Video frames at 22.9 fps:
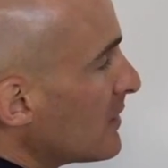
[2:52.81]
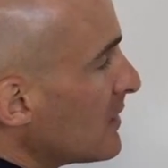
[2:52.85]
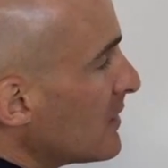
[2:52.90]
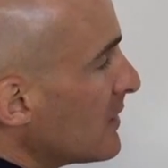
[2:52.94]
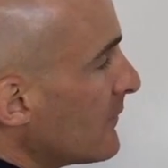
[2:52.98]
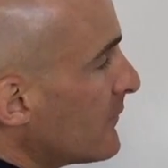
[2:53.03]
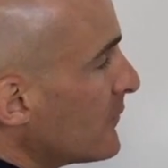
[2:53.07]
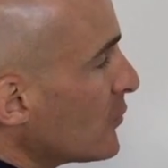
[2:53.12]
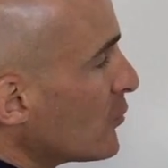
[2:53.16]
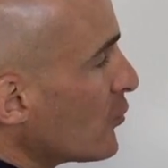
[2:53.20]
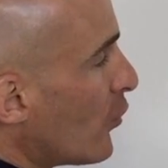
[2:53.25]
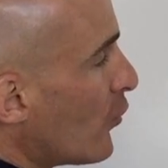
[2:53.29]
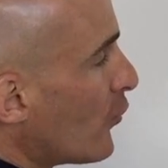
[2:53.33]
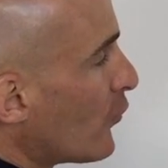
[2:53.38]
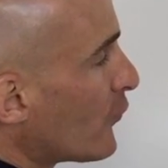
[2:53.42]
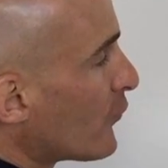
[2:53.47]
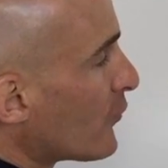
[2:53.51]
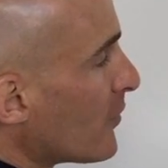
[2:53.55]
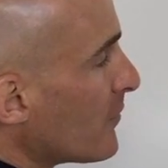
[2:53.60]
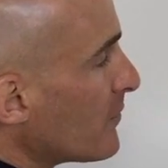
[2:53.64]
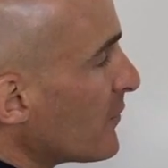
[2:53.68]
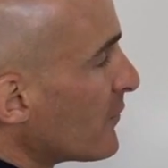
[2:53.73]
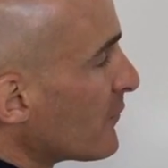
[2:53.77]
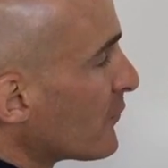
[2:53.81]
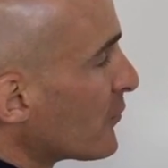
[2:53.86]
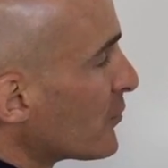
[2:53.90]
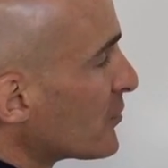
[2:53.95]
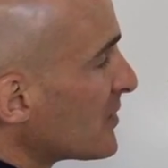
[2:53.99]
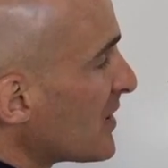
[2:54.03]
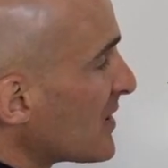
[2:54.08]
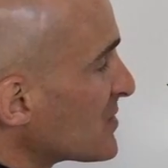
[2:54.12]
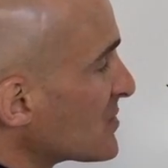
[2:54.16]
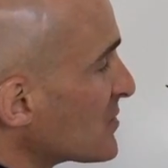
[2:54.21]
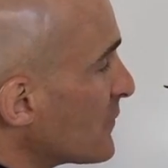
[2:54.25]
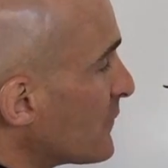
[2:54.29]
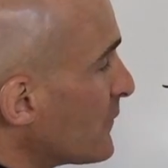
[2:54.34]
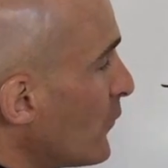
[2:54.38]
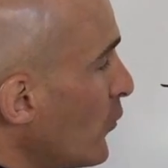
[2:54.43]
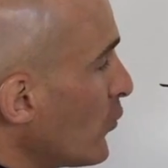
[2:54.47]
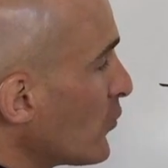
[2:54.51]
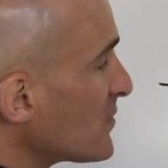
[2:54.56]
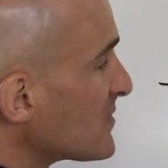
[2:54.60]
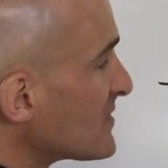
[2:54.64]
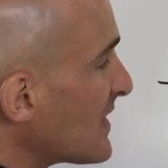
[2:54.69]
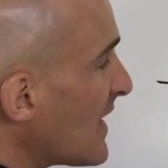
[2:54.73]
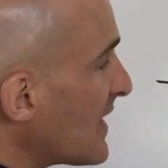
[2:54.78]
if you go from the vertex to the
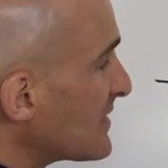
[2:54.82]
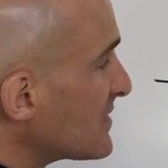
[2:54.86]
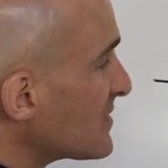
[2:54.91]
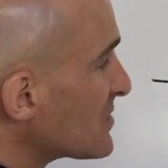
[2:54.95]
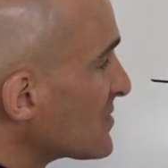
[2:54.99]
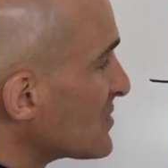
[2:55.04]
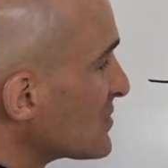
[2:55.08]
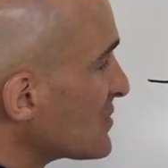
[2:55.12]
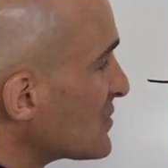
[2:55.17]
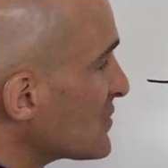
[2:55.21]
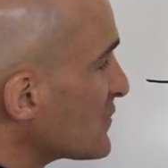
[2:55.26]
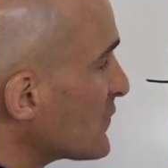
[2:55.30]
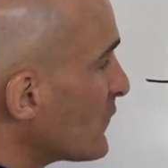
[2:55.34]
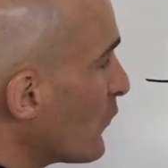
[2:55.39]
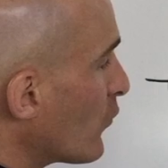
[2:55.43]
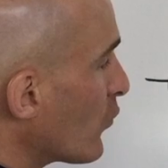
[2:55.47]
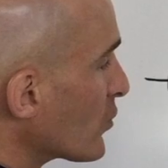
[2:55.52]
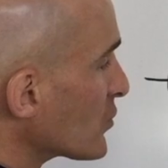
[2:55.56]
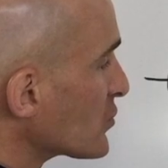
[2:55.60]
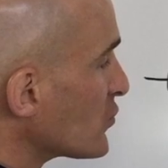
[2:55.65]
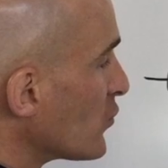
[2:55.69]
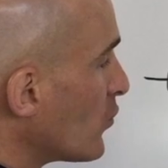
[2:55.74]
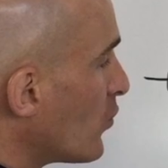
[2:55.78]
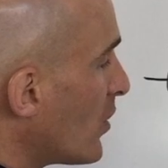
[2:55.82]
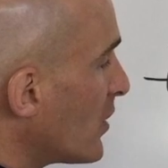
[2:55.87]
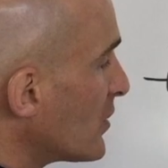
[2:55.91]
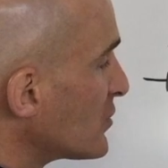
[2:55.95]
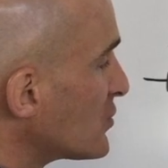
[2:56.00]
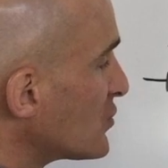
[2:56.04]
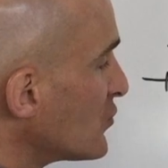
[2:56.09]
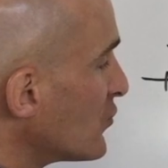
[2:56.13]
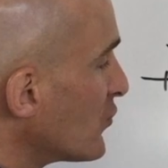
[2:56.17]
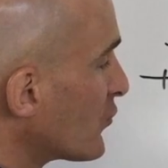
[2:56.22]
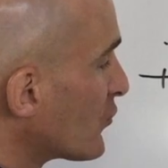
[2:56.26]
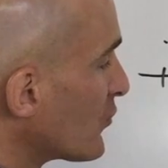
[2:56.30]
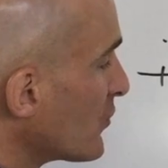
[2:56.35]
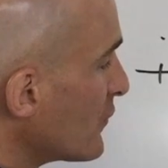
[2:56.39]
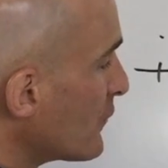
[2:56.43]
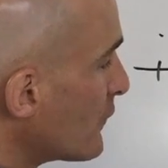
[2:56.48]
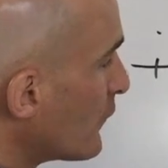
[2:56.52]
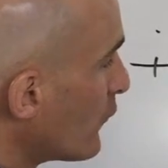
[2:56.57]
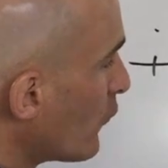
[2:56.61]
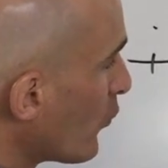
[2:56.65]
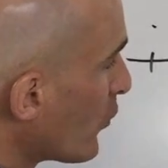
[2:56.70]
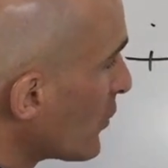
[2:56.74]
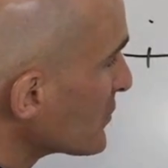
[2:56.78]
focus, that distance is four. So one, two, three,
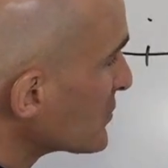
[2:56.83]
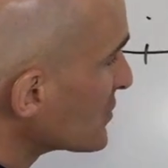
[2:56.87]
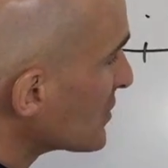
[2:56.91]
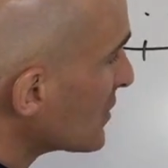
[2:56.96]
four, it's